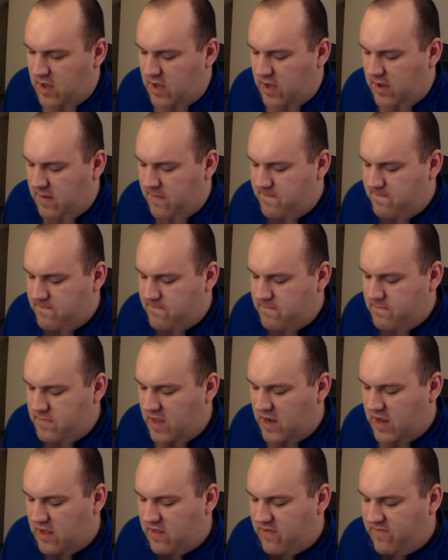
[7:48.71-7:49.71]
Then
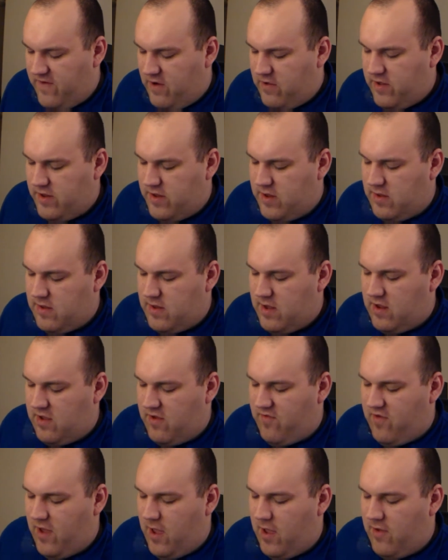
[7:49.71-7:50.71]
he has Fearless,
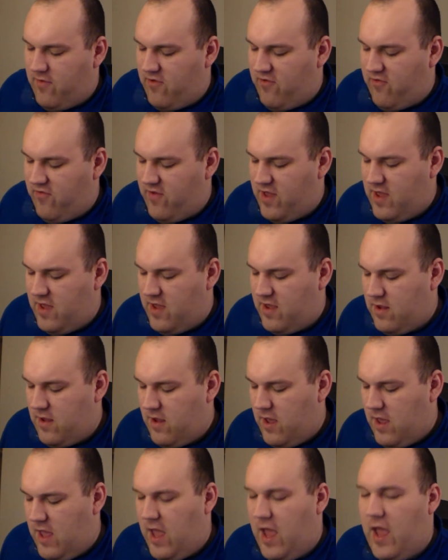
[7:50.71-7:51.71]
Instinctive Behavior,
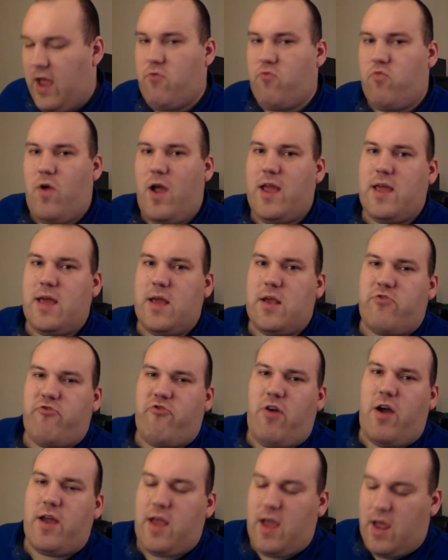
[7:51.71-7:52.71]
Feed, and Raking
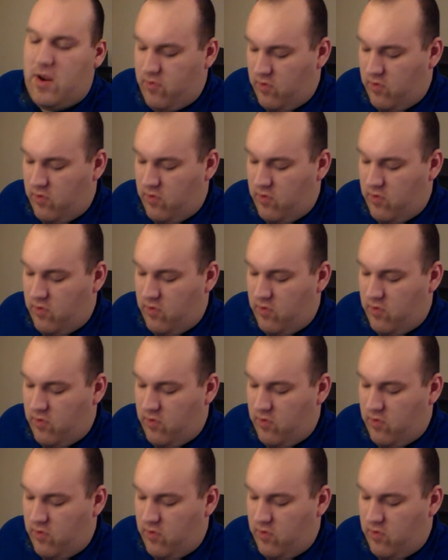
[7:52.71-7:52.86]
Strike.